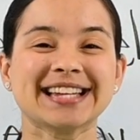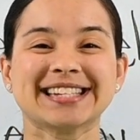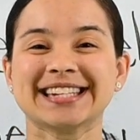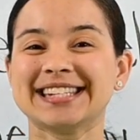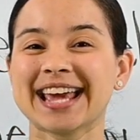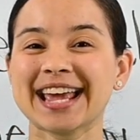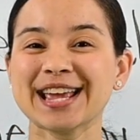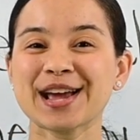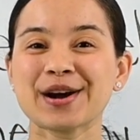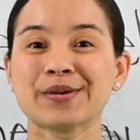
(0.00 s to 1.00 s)

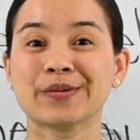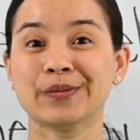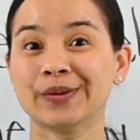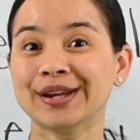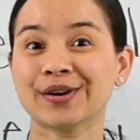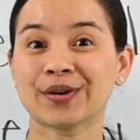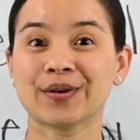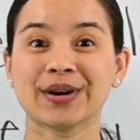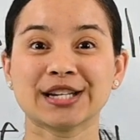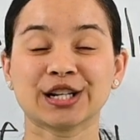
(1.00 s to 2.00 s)
Today, we are
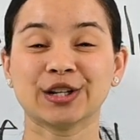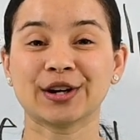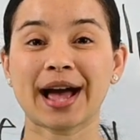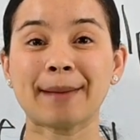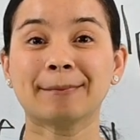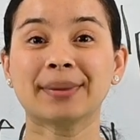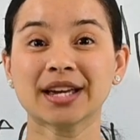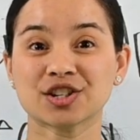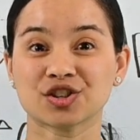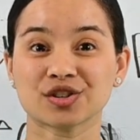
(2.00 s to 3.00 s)
going to look at
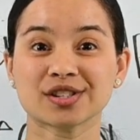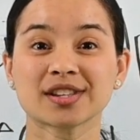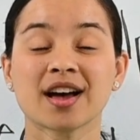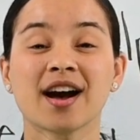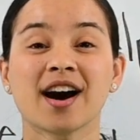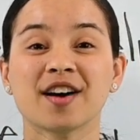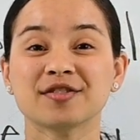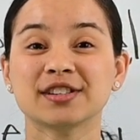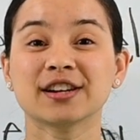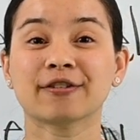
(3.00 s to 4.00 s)
pictures
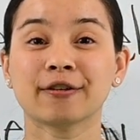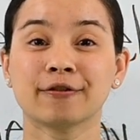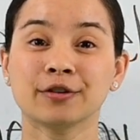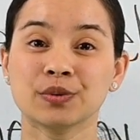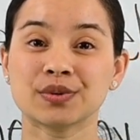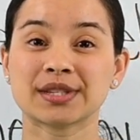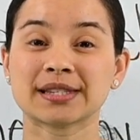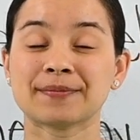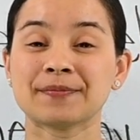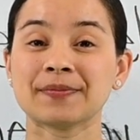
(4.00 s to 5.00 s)
of different
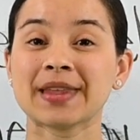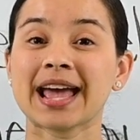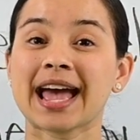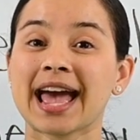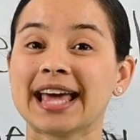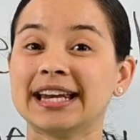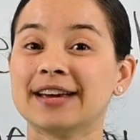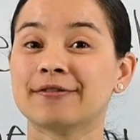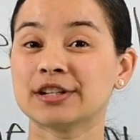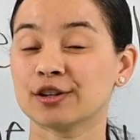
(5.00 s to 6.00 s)
foods. And
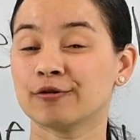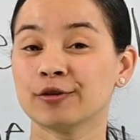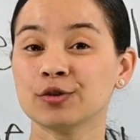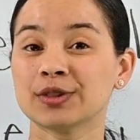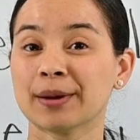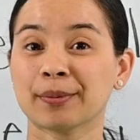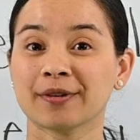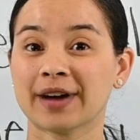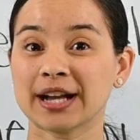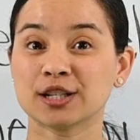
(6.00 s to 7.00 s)
if it's a food that
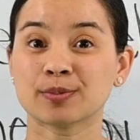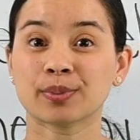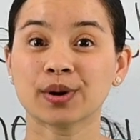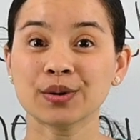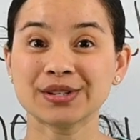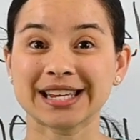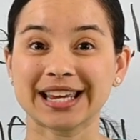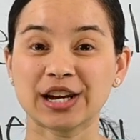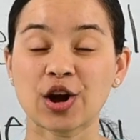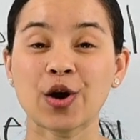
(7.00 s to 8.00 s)
provides
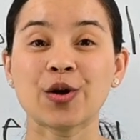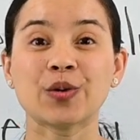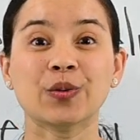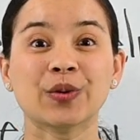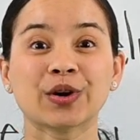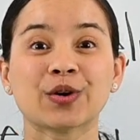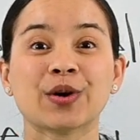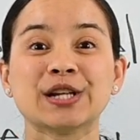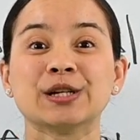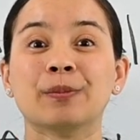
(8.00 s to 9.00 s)
protein, we're
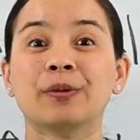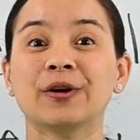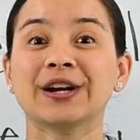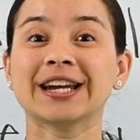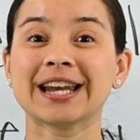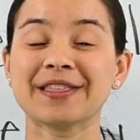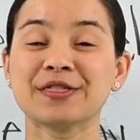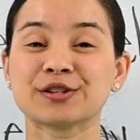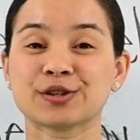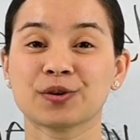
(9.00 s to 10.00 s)
going to put it in
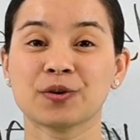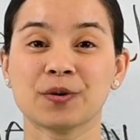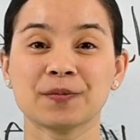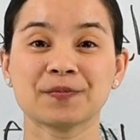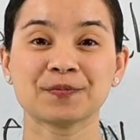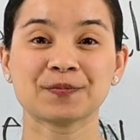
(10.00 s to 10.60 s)
the circle.